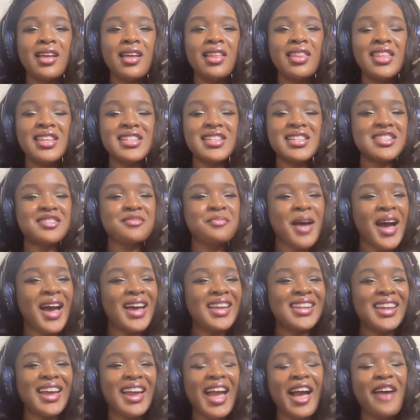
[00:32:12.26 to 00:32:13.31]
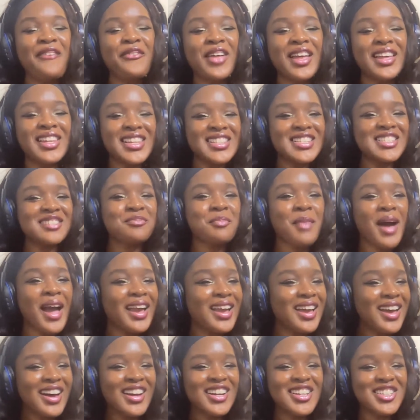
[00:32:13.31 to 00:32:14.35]
this is I feel like this is my
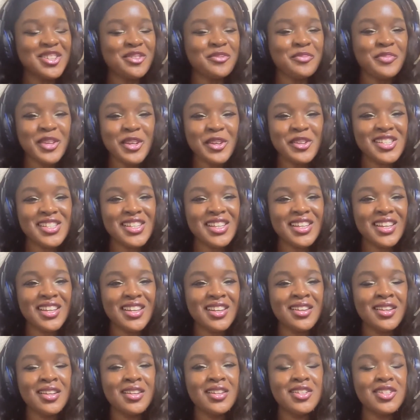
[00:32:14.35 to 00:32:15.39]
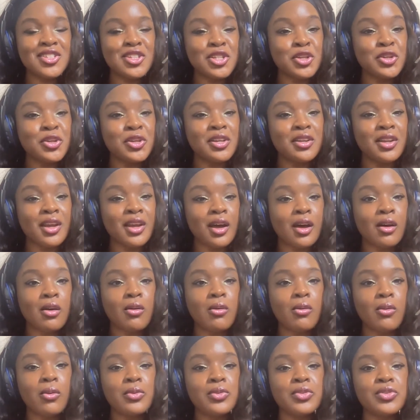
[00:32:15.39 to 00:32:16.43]
contribution
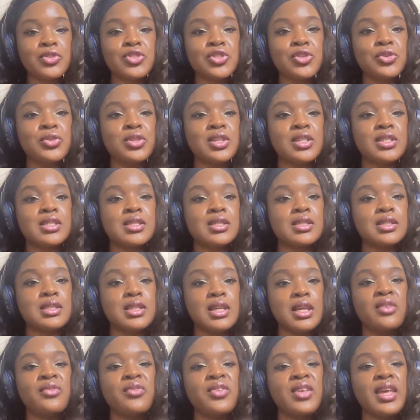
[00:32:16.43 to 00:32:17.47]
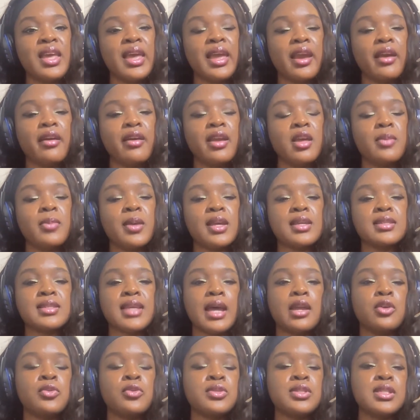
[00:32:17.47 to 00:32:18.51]
to, to this DMV area, because I
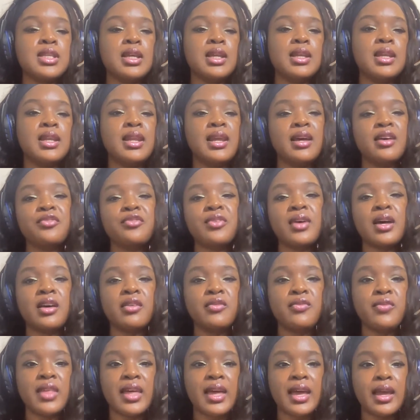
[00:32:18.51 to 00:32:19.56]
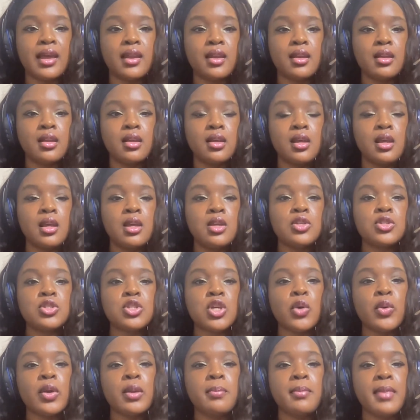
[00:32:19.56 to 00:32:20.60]
don't see enough of that. Yeah.
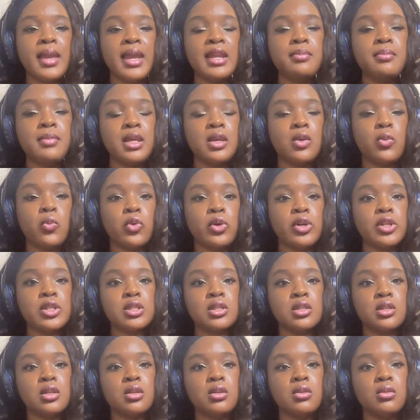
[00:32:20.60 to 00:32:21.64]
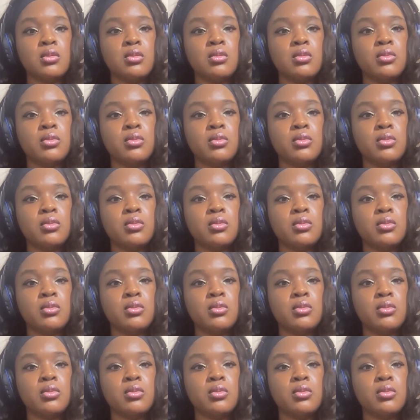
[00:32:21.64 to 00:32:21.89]
So it made me want to